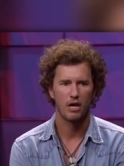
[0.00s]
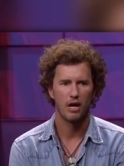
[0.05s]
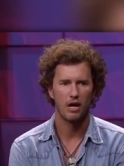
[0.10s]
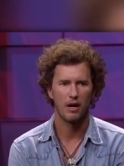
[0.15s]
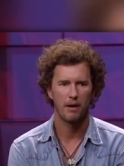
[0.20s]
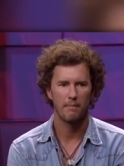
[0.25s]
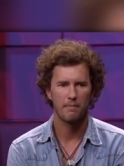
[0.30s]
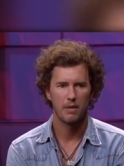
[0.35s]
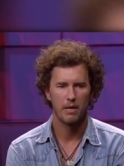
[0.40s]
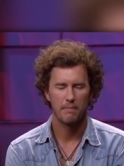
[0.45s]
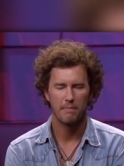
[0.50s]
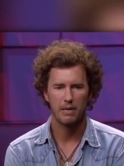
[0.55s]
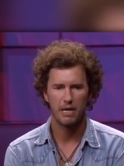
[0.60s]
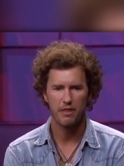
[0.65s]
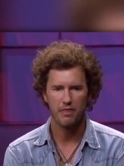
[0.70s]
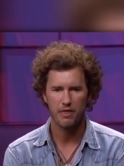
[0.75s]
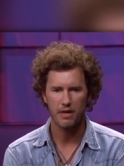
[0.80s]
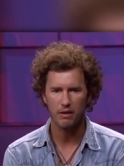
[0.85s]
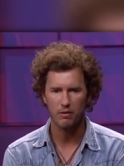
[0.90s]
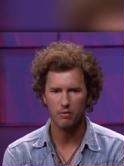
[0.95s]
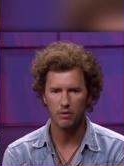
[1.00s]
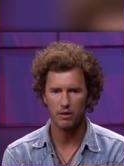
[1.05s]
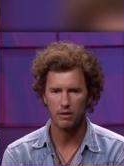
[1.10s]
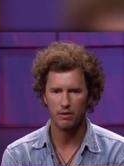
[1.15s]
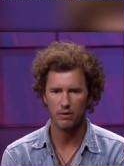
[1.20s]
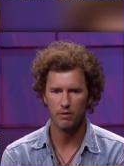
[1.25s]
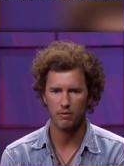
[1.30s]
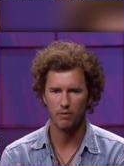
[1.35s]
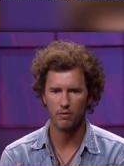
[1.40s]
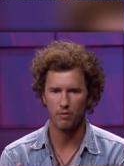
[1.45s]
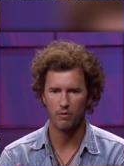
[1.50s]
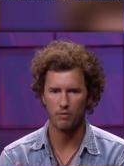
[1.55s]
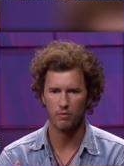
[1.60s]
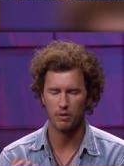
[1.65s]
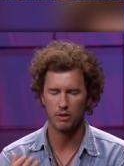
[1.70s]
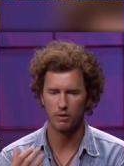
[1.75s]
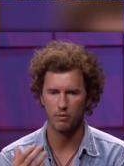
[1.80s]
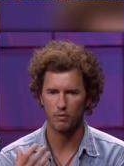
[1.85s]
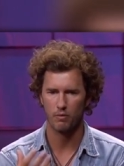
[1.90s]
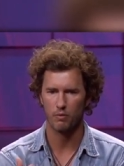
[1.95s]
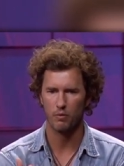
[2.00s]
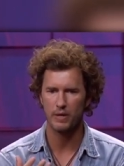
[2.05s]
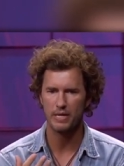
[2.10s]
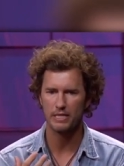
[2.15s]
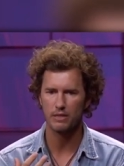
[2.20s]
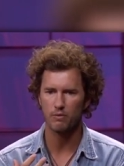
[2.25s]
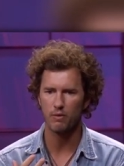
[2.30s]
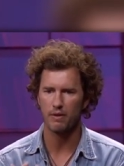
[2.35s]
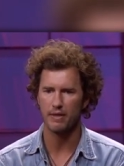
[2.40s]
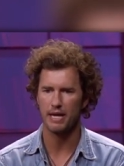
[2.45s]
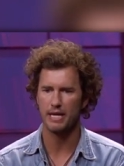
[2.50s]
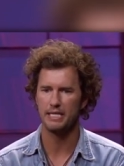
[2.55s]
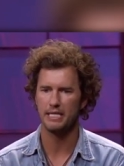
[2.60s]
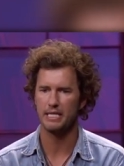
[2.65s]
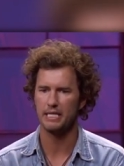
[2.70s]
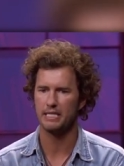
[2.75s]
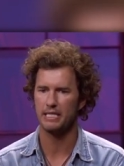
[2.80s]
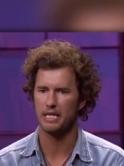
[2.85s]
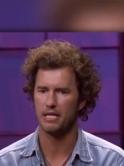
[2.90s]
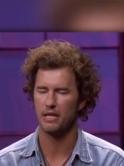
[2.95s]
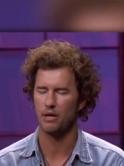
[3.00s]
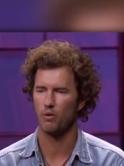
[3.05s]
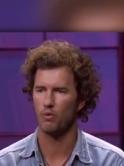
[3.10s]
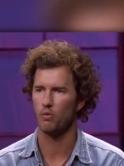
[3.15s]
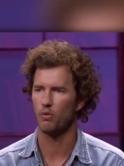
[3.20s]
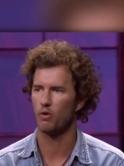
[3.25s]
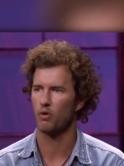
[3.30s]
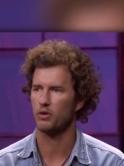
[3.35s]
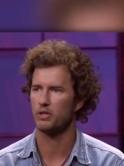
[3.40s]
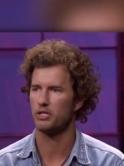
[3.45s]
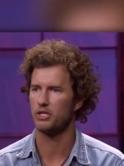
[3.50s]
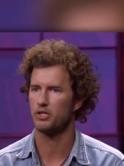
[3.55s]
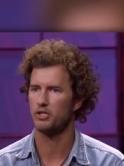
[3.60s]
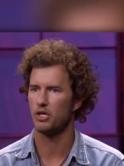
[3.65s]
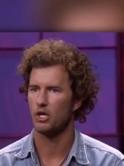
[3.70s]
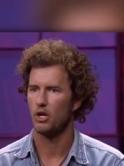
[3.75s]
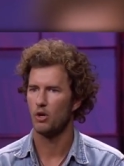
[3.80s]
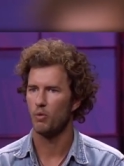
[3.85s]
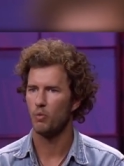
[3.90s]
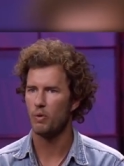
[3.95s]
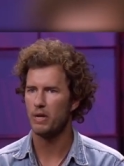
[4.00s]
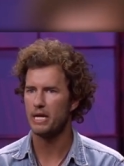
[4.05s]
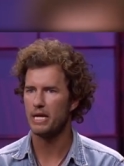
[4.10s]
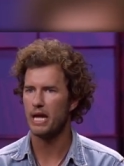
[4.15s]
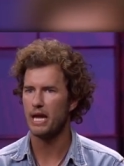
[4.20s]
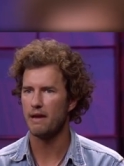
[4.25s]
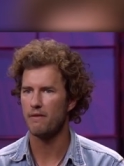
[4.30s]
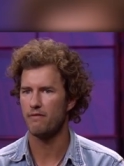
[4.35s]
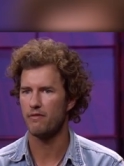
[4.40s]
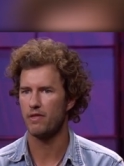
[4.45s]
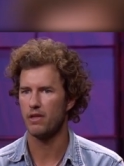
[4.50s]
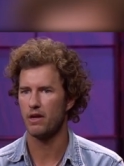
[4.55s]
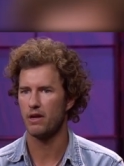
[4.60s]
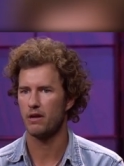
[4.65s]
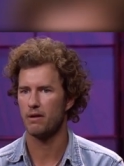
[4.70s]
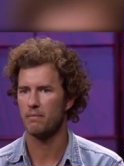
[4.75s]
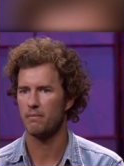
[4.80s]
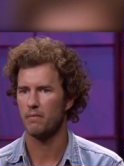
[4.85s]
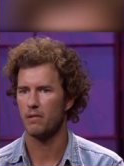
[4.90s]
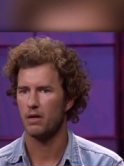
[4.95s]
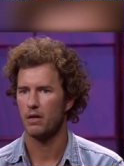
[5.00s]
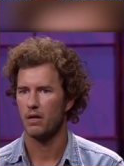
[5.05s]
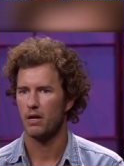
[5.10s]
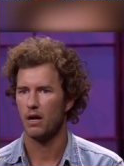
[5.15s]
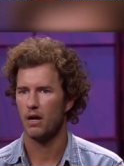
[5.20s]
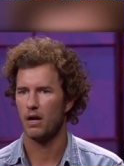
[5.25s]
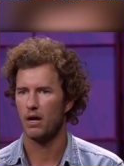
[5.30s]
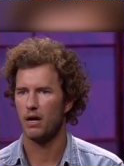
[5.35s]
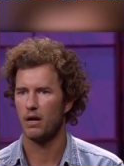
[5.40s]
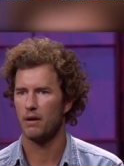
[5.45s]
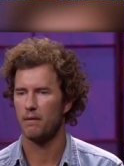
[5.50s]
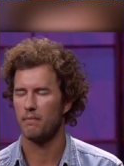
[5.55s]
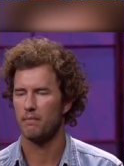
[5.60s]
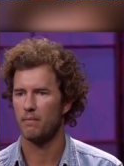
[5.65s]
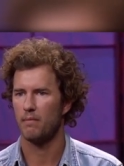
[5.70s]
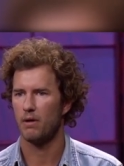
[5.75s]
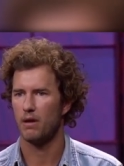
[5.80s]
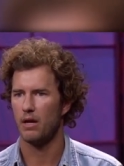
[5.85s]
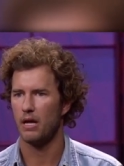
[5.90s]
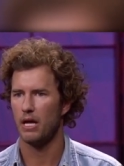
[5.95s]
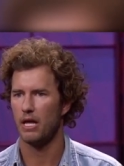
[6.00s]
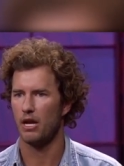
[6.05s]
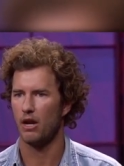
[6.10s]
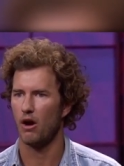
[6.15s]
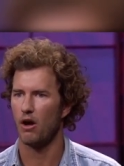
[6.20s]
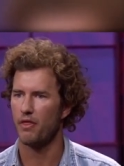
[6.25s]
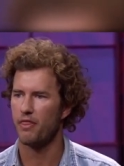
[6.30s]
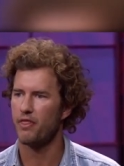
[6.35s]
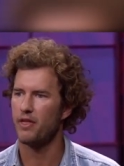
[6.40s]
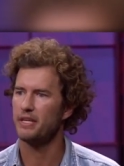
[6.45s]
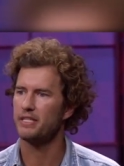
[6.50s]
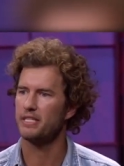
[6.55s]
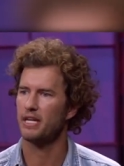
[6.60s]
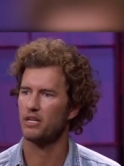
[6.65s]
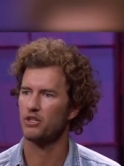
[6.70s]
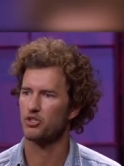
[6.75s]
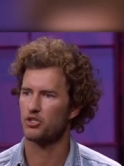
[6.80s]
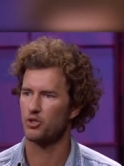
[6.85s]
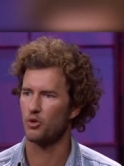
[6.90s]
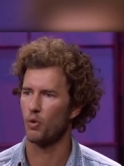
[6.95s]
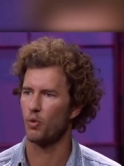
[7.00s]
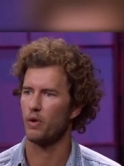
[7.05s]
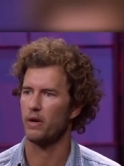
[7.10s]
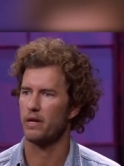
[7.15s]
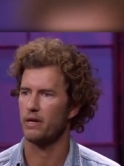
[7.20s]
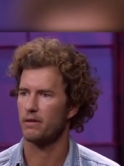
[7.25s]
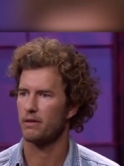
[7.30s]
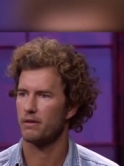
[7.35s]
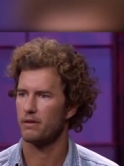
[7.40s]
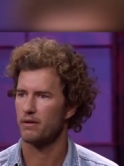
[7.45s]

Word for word: Um, but I think what, what the reason why the AT&T thing worked is we gave them um, an authentic story.